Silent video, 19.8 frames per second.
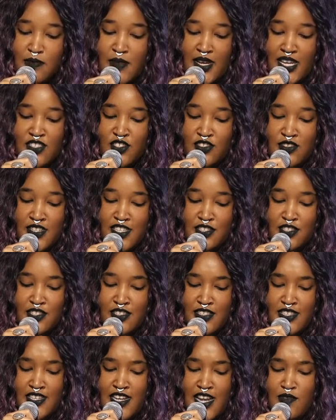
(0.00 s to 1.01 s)

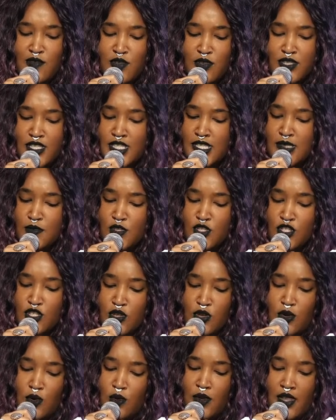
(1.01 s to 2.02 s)
imagination never seems
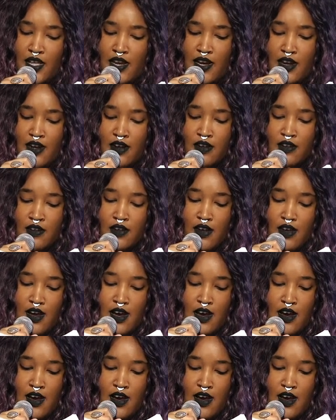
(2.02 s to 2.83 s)
to go there